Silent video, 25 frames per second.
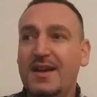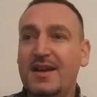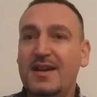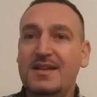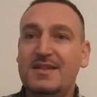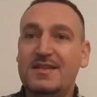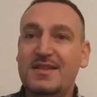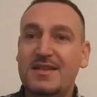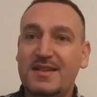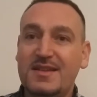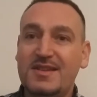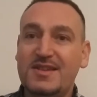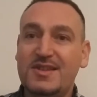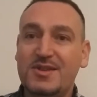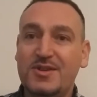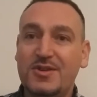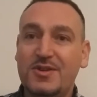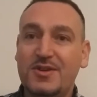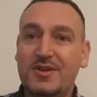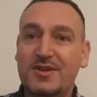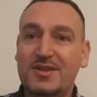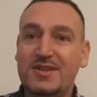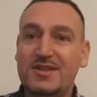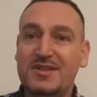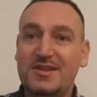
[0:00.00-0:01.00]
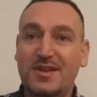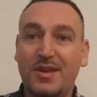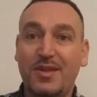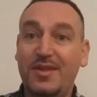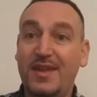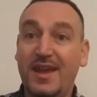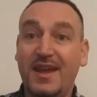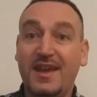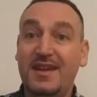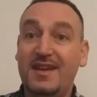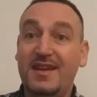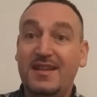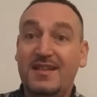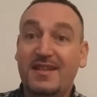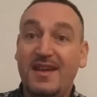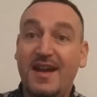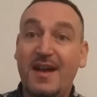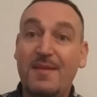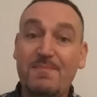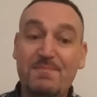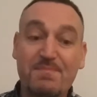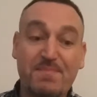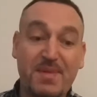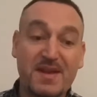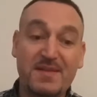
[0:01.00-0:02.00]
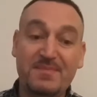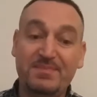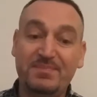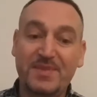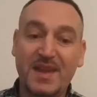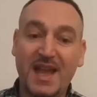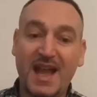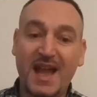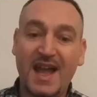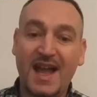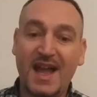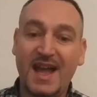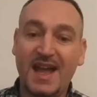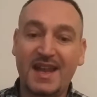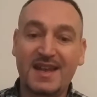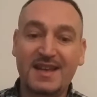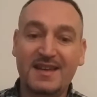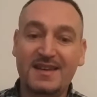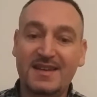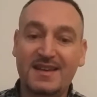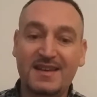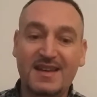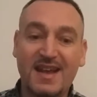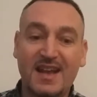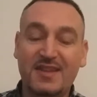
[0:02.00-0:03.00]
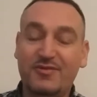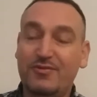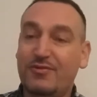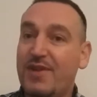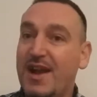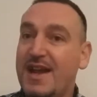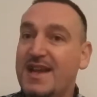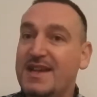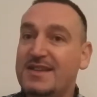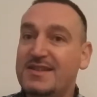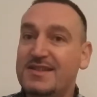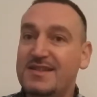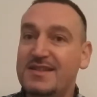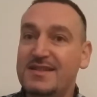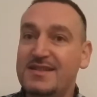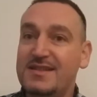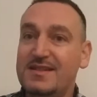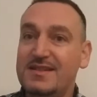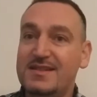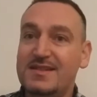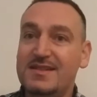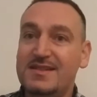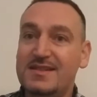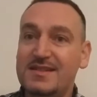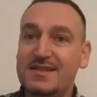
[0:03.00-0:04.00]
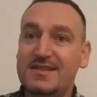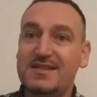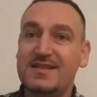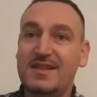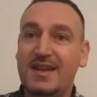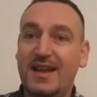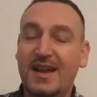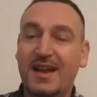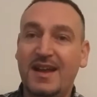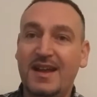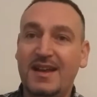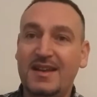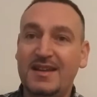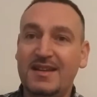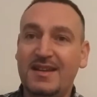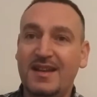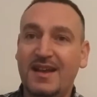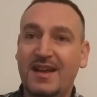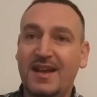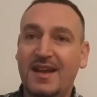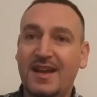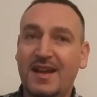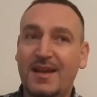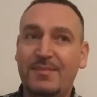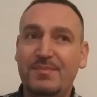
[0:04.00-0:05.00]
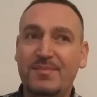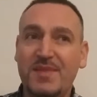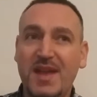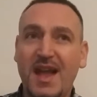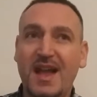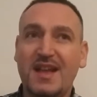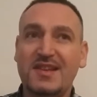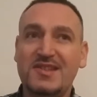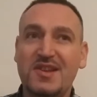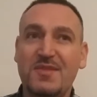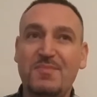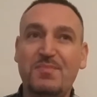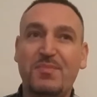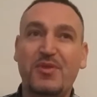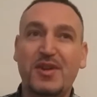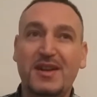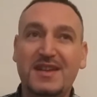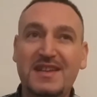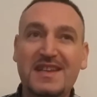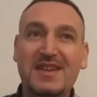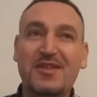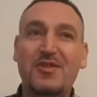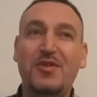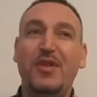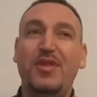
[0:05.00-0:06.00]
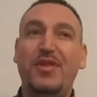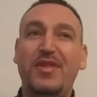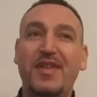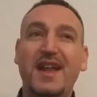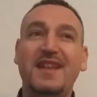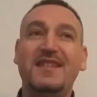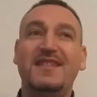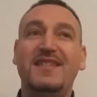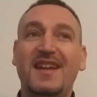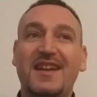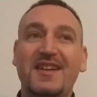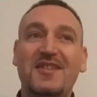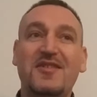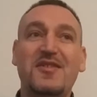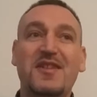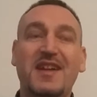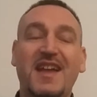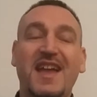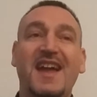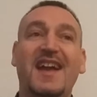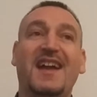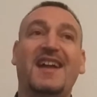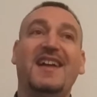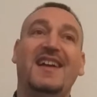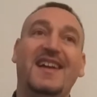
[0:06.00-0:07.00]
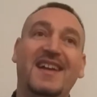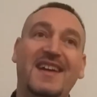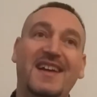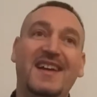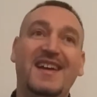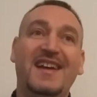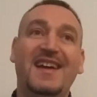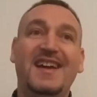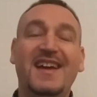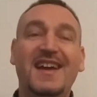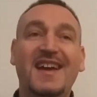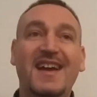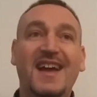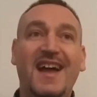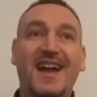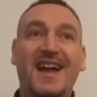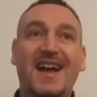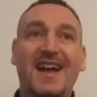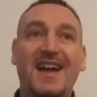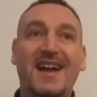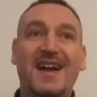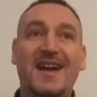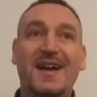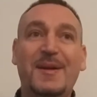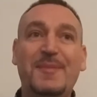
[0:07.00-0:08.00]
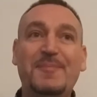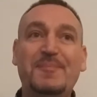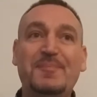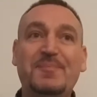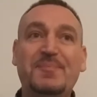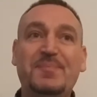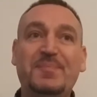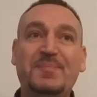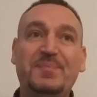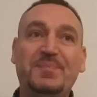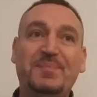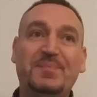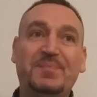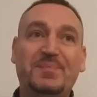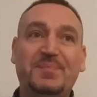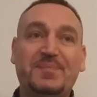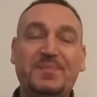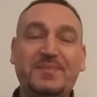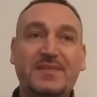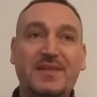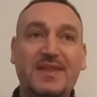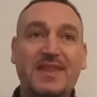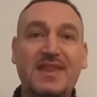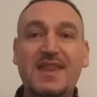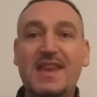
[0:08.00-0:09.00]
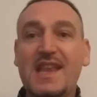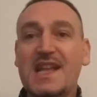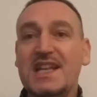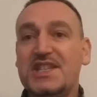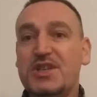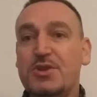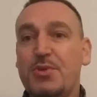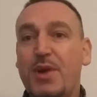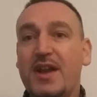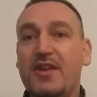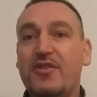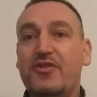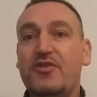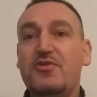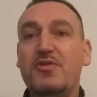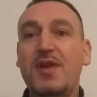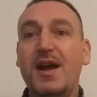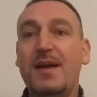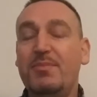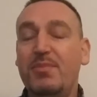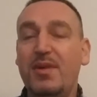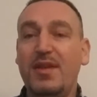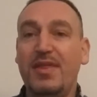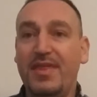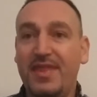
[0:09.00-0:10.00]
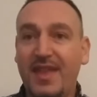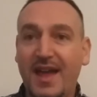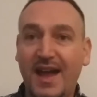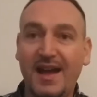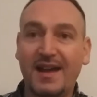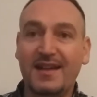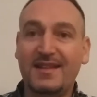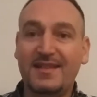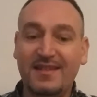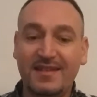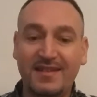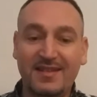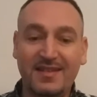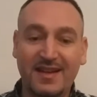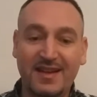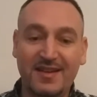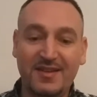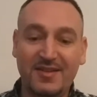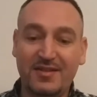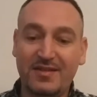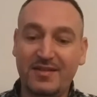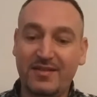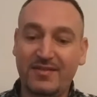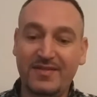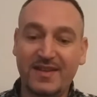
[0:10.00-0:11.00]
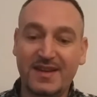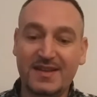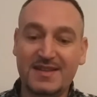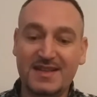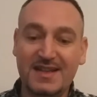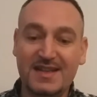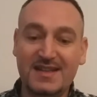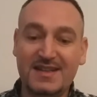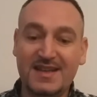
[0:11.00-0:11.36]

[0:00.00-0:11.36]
to the sauce to thicken it up, and he'd add raisins, and yeah, so pretty authentic cooking. Um, so I grew up with that and obviously